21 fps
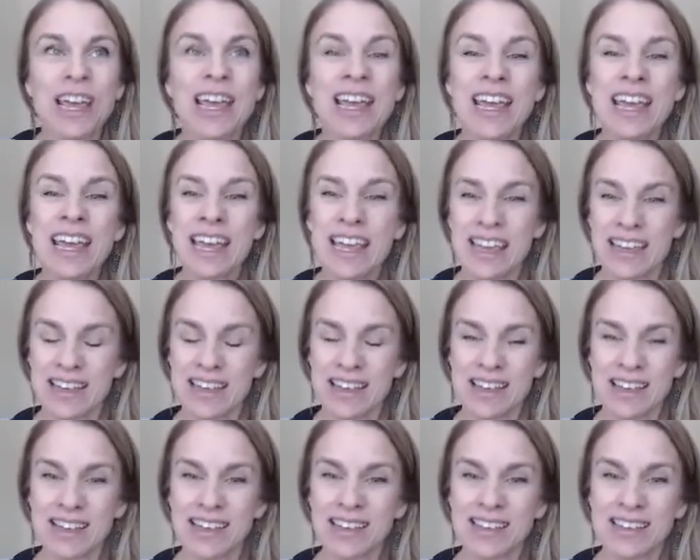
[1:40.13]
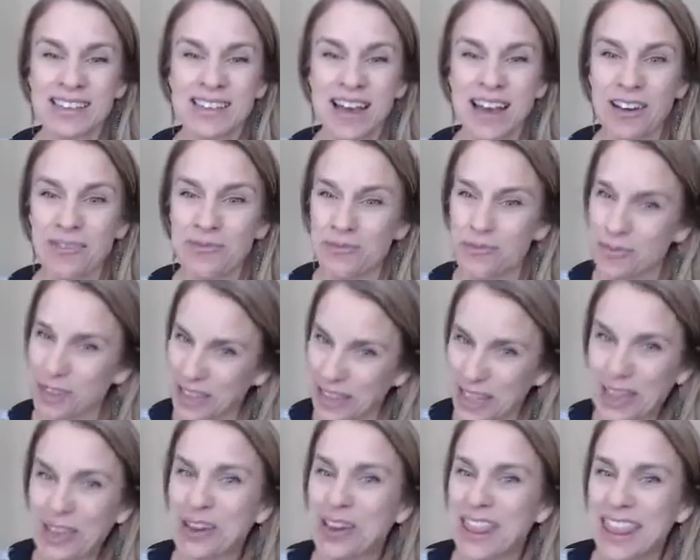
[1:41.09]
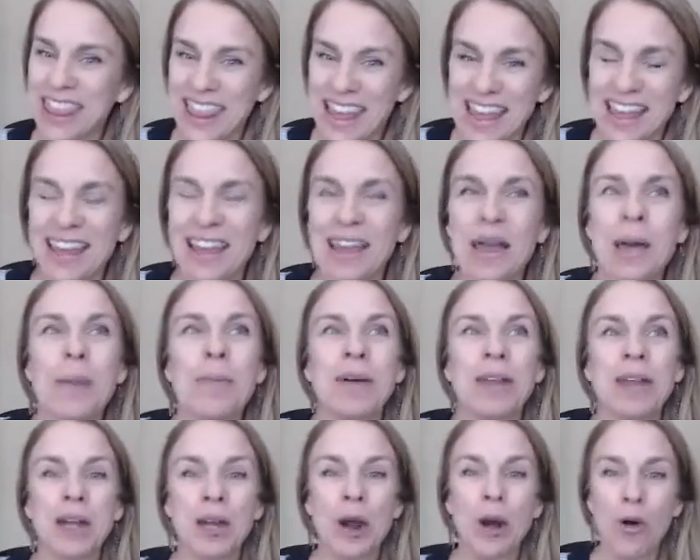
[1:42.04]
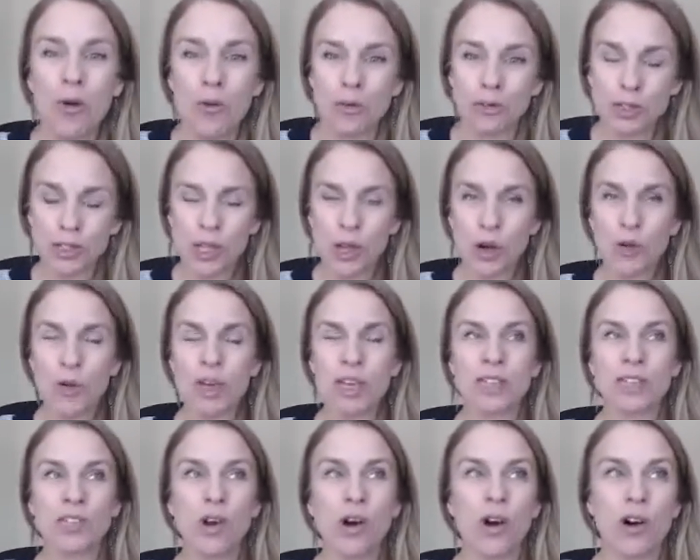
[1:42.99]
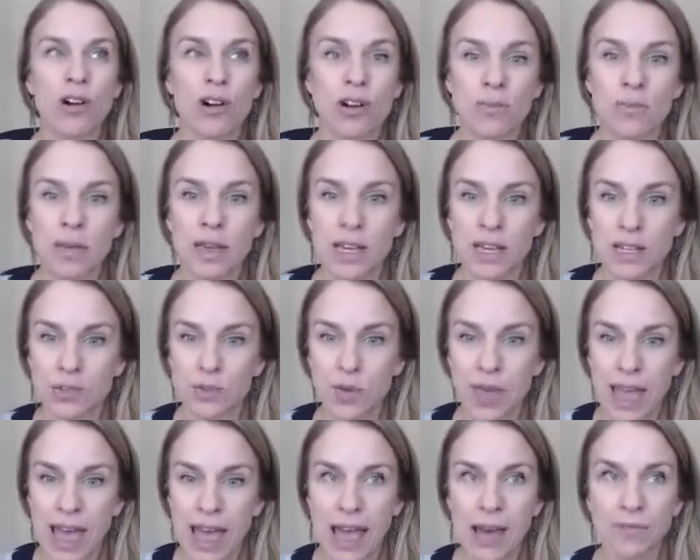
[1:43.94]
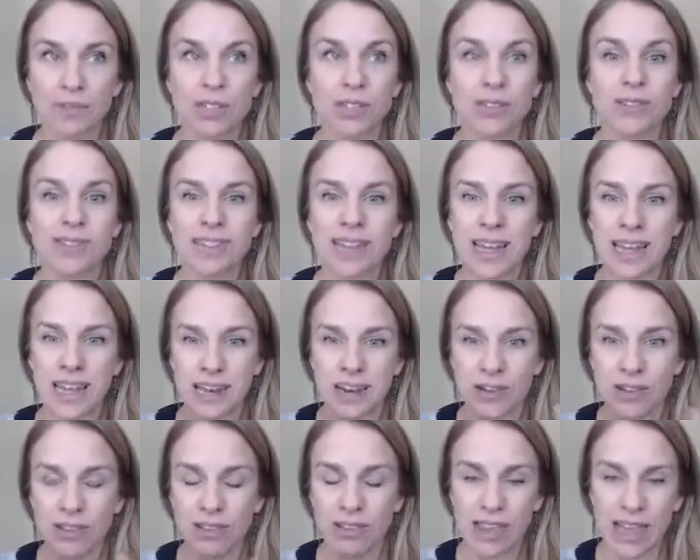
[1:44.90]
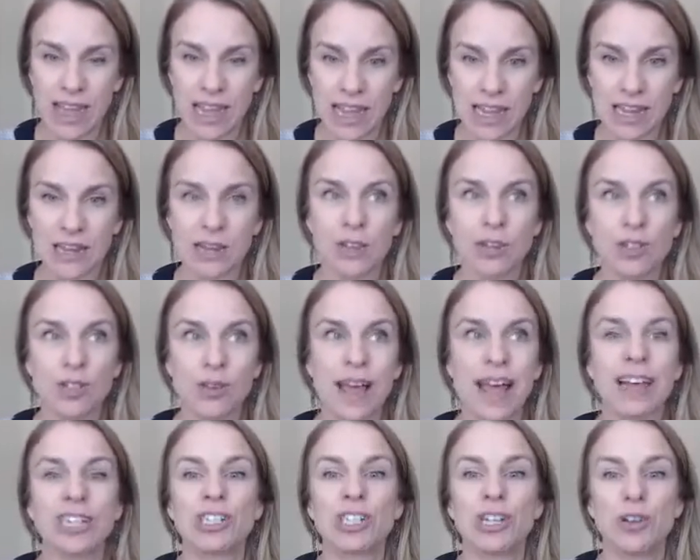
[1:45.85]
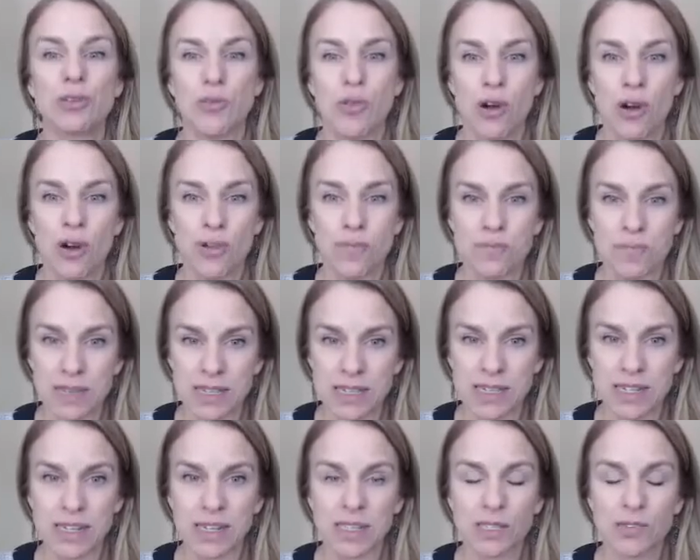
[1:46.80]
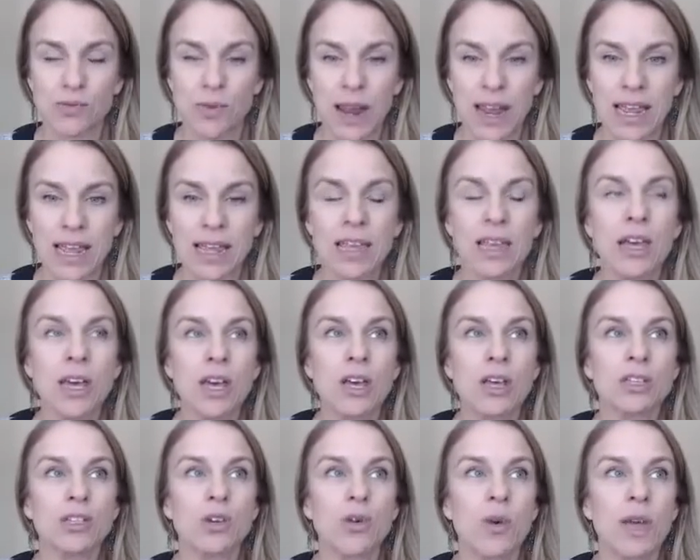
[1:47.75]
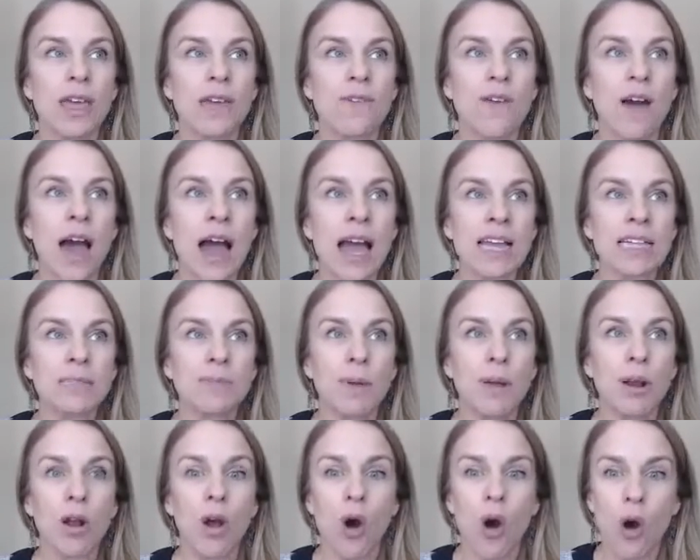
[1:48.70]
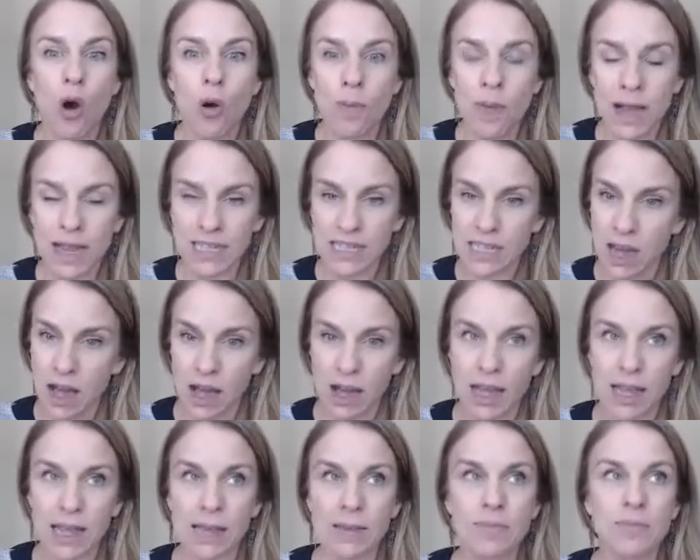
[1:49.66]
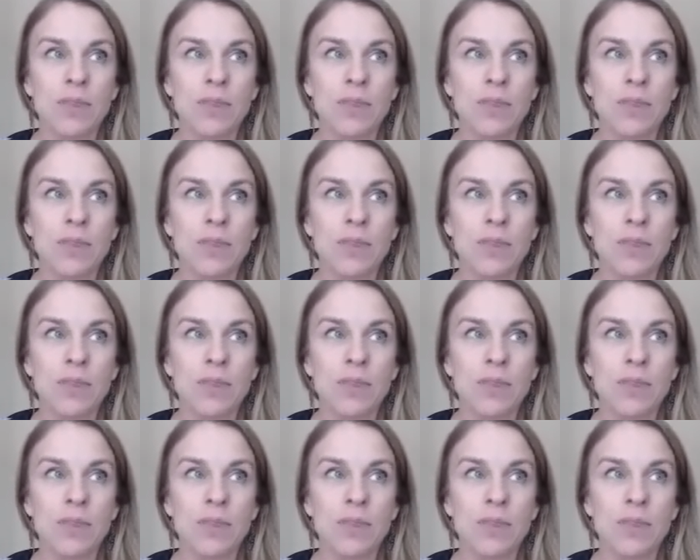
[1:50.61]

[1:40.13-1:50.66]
is a really good thing, but it also is hard because we have to stay in our lane to actually grow our business, right? So if I spent all my time